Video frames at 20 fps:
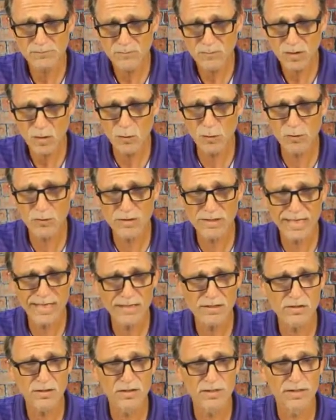Well, there's
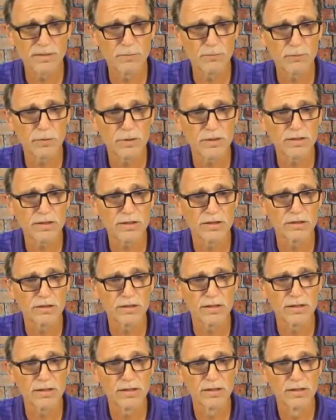actually a pretty
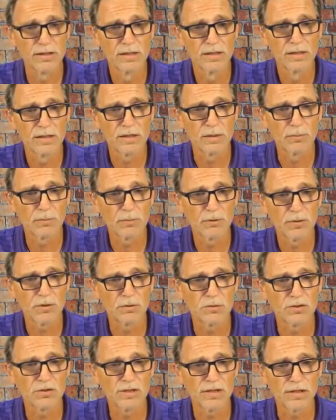good
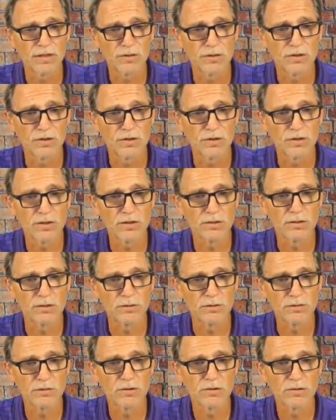approach that you can
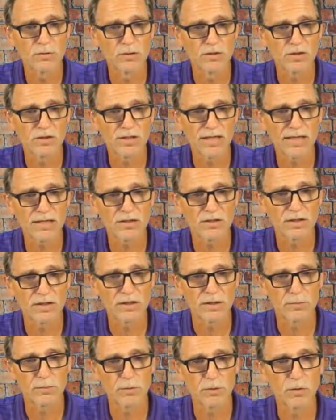use, which is actually a
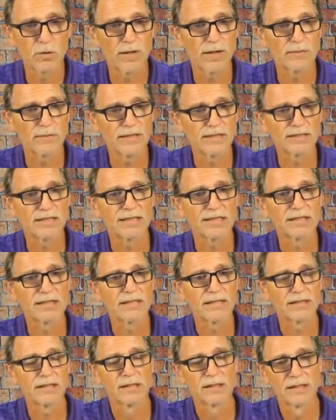good programming
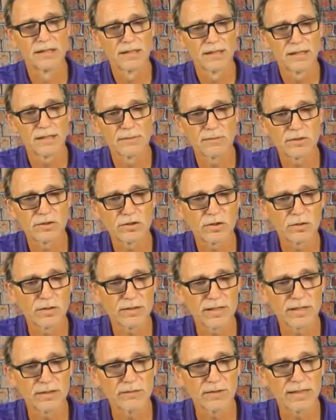technique. Let me show you
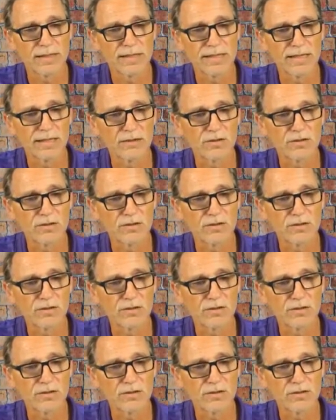that right now.